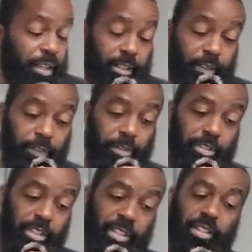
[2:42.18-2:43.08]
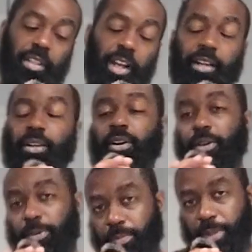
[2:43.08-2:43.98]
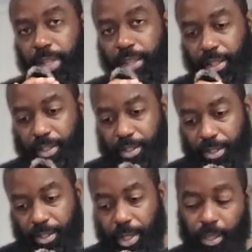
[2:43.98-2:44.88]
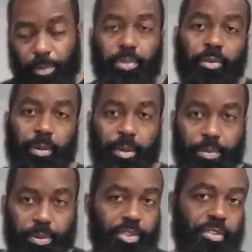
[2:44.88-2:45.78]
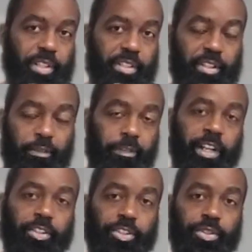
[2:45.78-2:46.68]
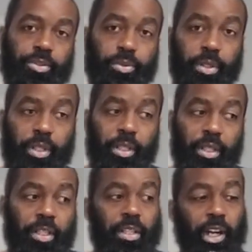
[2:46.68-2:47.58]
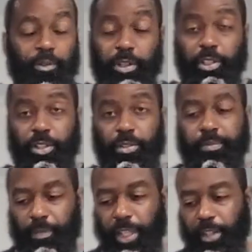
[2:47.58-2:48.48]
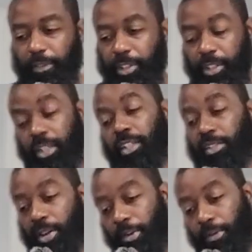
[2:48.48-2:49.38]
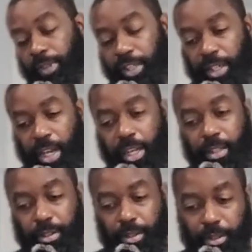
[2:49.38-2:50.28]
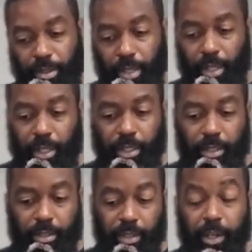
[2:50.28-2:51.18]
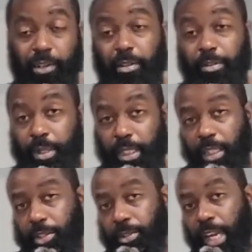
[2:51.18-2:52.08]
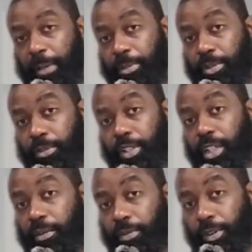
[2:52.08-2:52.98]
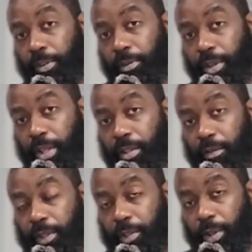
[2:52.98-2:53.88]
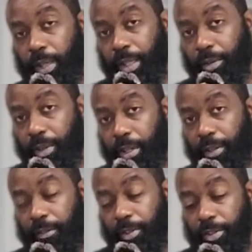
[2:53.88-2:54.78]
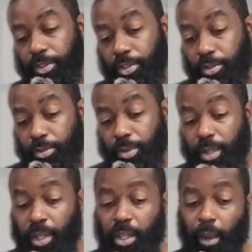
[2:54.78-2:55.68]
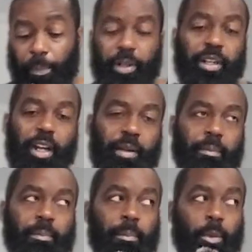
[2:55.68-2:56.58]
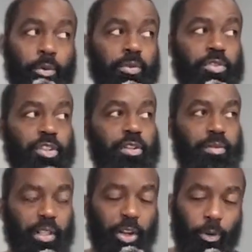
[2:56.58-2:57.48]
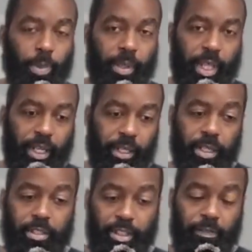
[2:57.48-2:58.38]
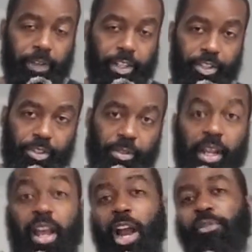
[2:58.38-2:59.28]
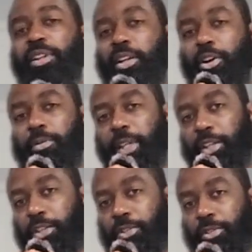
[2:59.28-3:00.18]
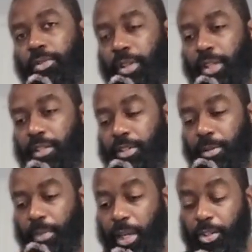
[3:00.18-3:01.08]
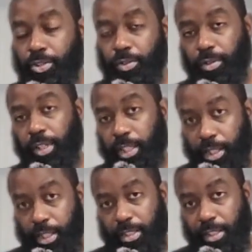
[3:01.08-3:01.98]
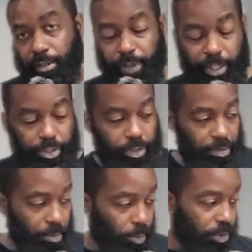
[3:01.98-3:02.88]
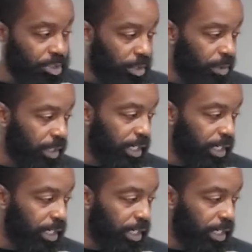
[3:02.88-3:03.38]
Look, folks, I hope that this unemployment push doesn't affect you. I really do. And if it does, hopefully not terribly, and you're able to recover from it relatively quickly and relatively soon. But more so than hoping that it doesn't affect you, I really hope that you do things to make sure it doesn't affect you more so than